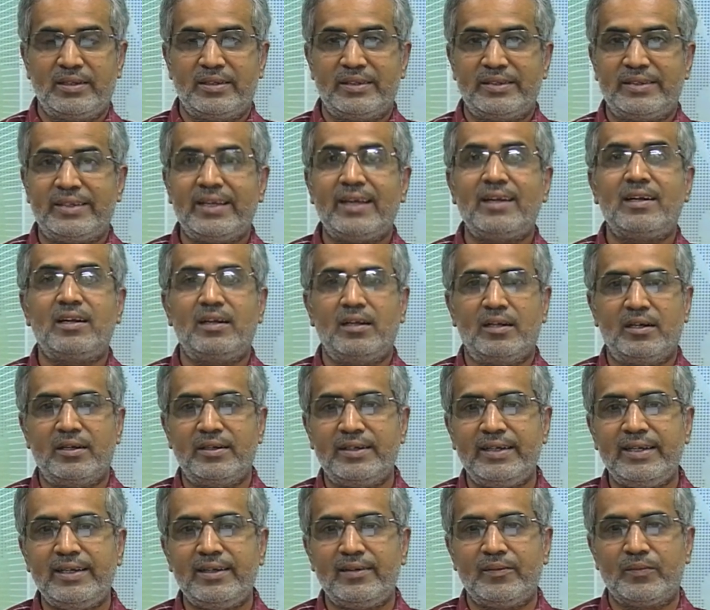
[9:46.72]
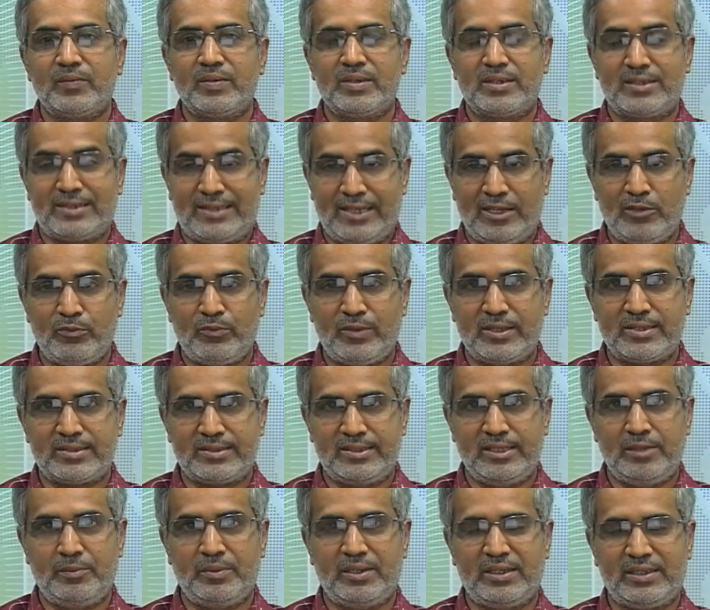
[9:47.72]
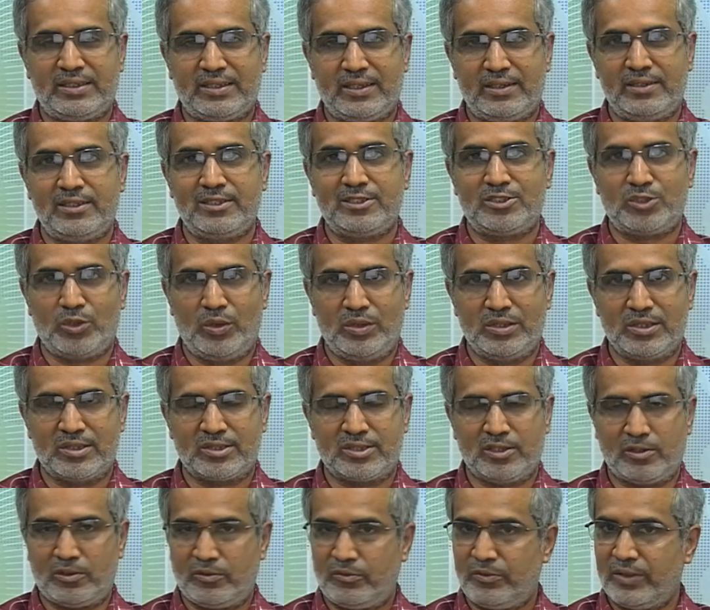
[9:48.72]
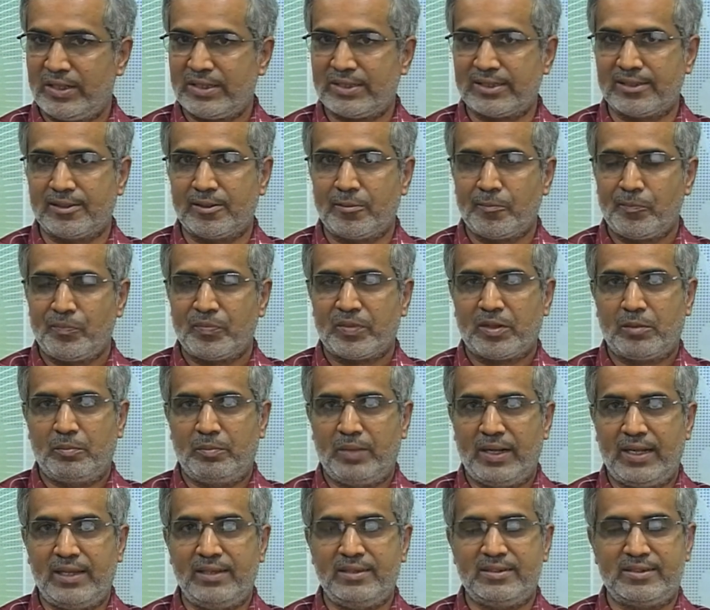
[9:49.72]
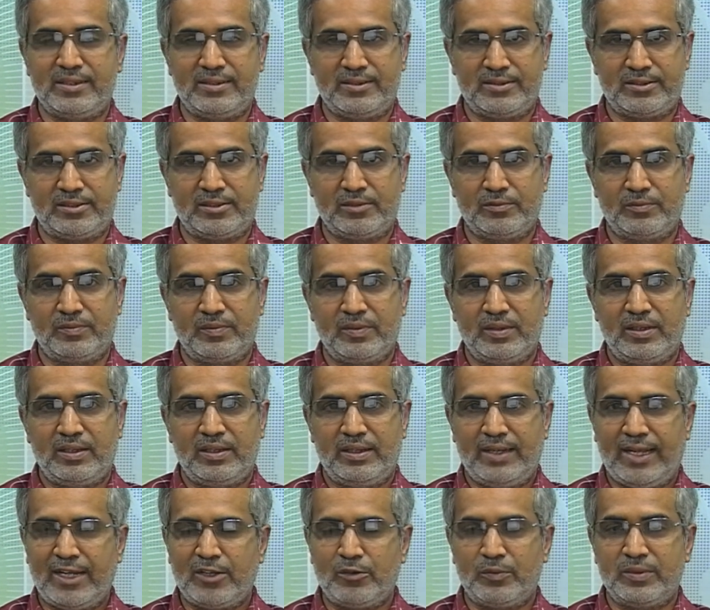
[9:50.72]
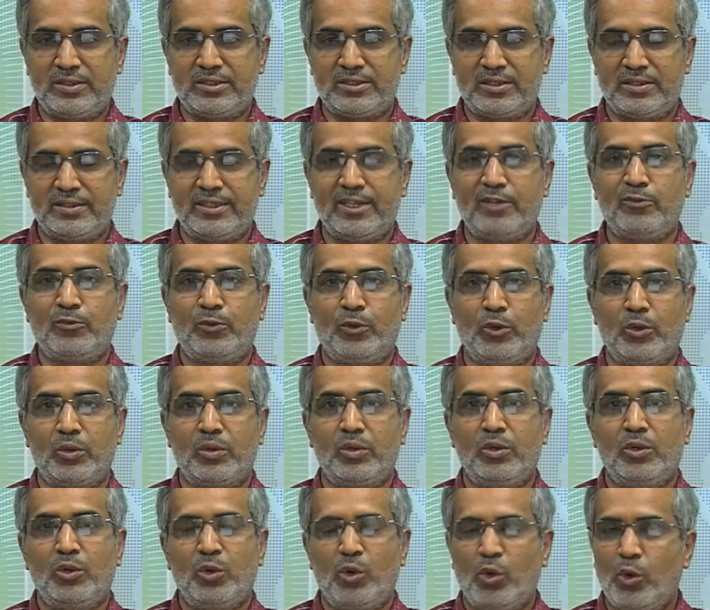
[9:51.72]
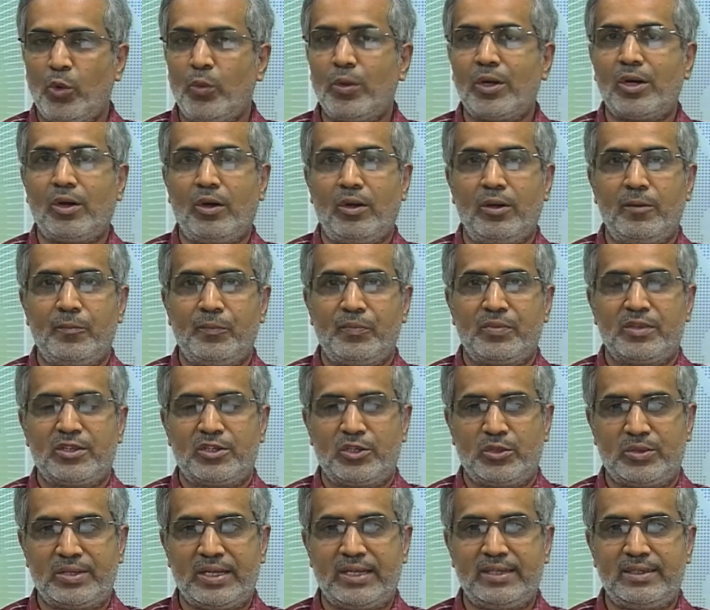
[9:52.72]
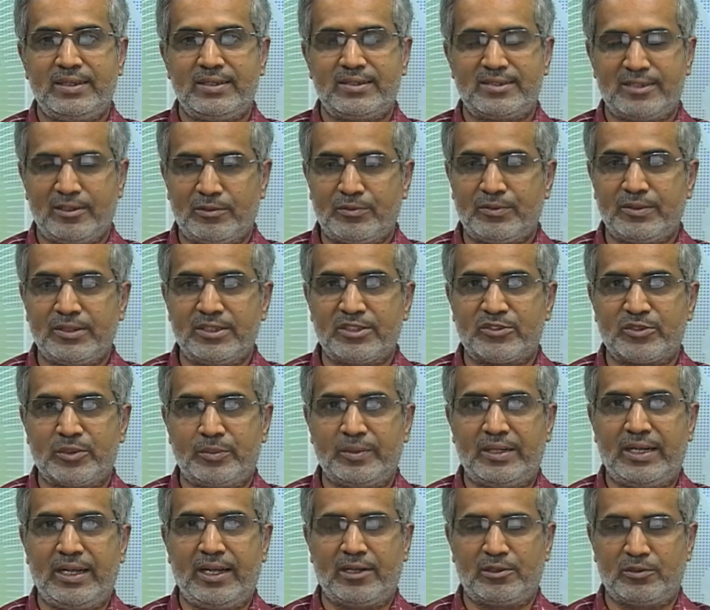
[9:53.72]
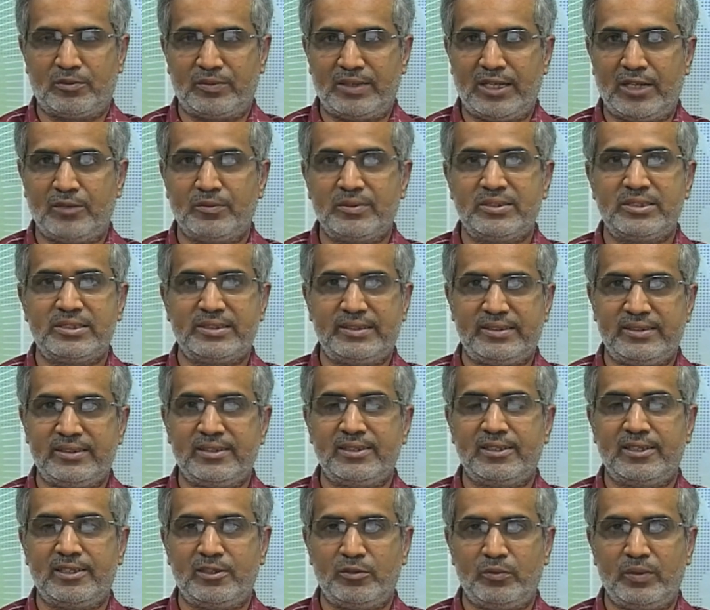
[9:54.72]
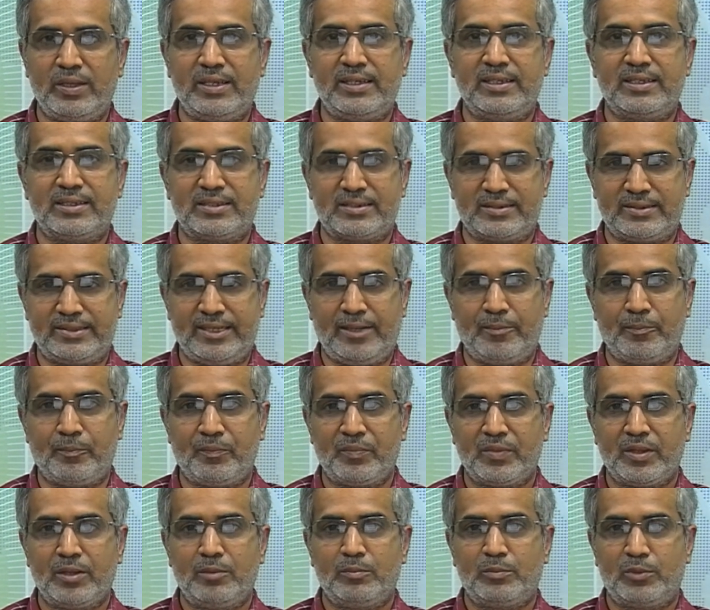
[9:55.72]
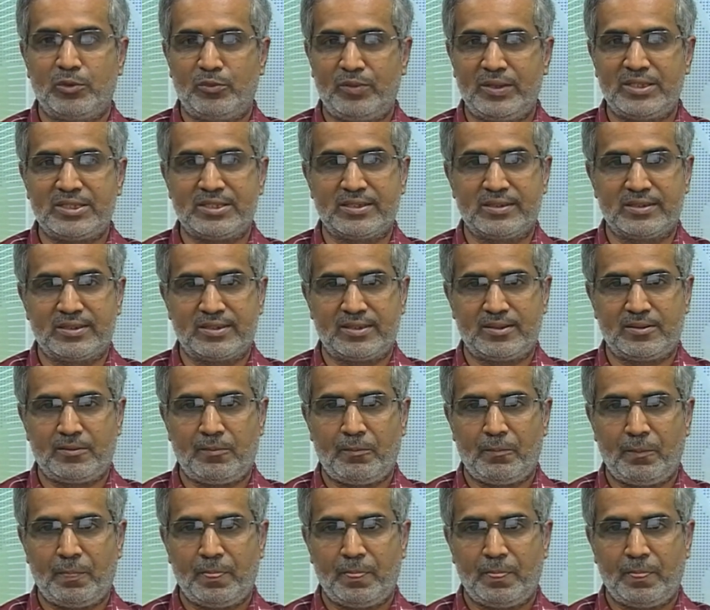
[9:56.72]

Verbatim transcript: their learning, self esteem and career choices are affected by insensitive language and therefore overall society suffers from a lack of diversity in various STEM professions.